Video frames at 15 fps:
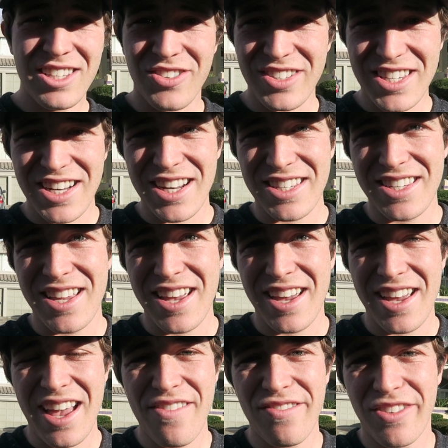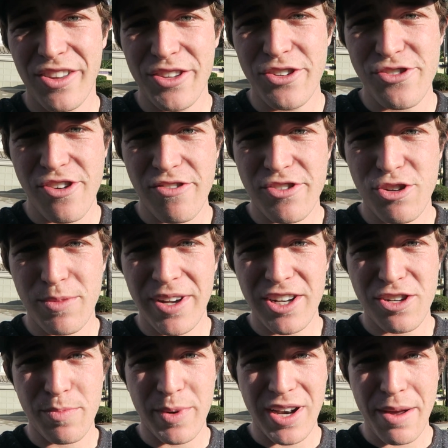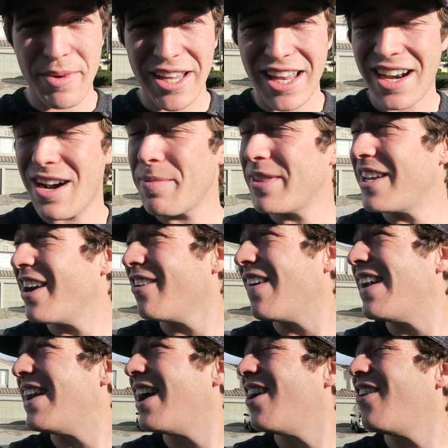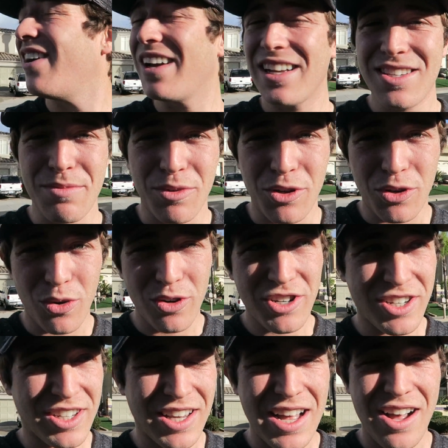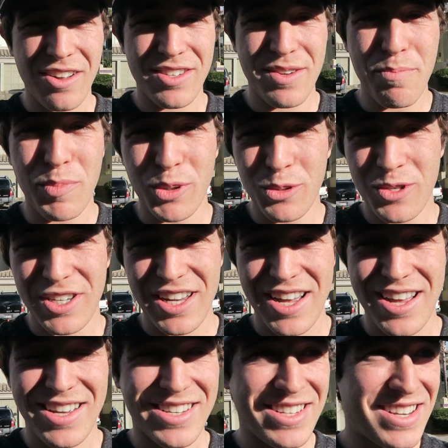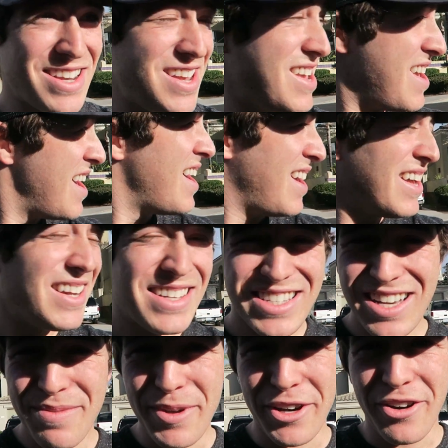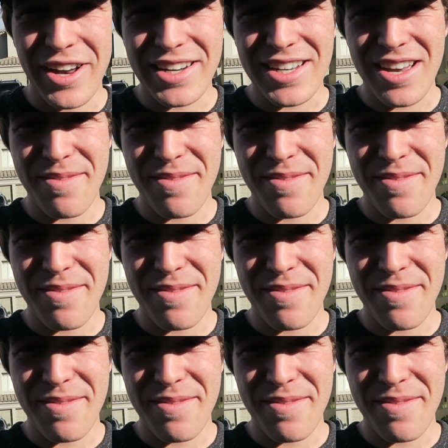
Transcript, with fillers: So it's the next day. Haven't flown the drone too much, but I'm gonna get it up in the air right now. Got some gorgeous clouds, blue skies. It's gonna be a great